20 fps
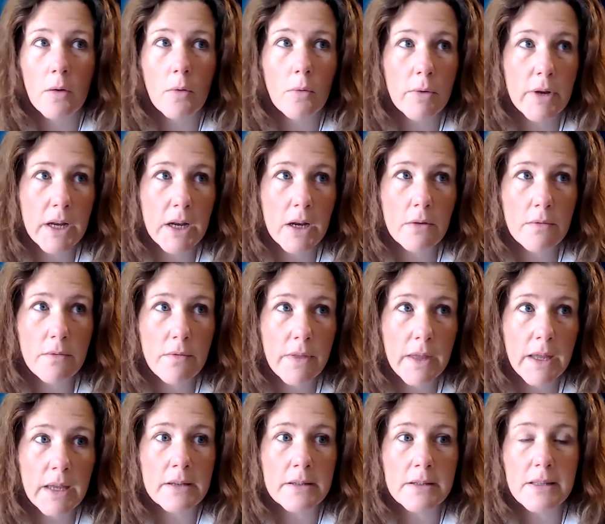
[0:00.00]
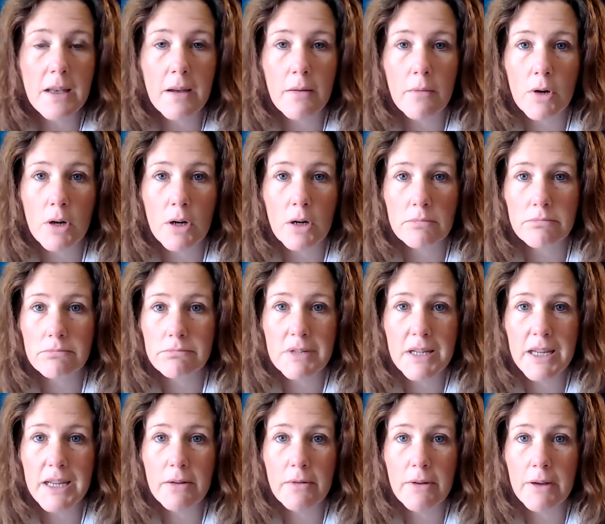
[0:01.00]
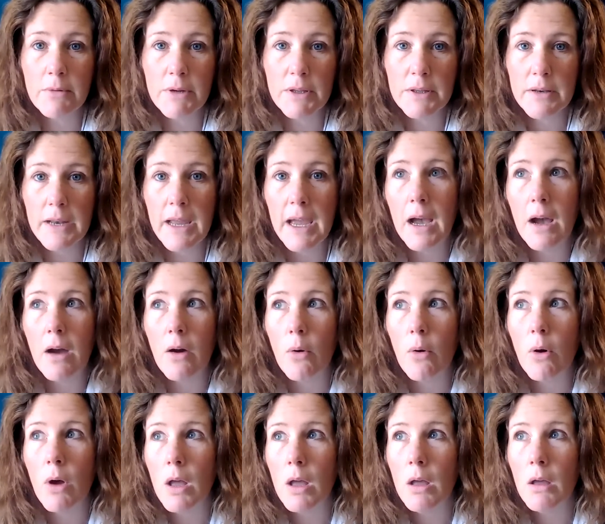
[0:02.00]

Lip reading: weird things that we're tinkering with now.